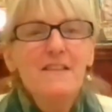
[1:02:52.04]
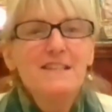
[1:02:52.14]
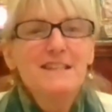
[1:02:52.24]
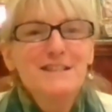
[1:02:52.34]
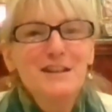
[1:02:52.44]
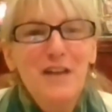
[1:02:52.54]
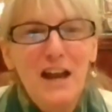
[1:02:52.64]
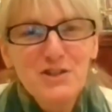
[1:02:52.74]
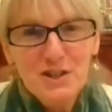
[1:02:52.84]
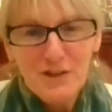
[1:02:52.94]
the
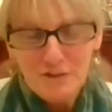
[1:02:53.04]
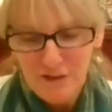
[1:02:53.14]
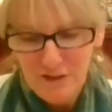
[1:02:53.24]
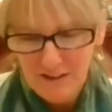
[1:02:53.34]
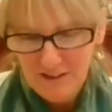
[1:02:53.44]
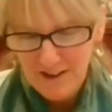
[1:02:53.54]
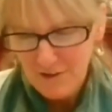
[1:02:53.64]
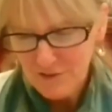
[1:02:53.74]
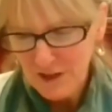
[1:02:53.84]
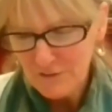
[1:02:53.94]
disadvantages of
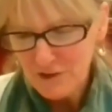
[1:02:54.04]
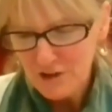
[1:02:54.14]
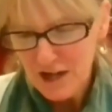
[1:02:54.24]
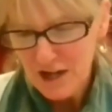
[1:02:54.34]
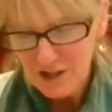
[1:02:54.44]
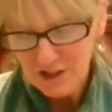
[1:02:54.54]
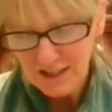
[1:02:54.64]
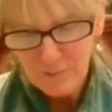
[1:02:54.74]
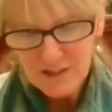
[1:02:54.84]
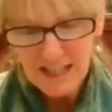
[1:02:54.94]

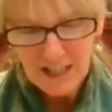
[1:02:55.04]
self-cherishing in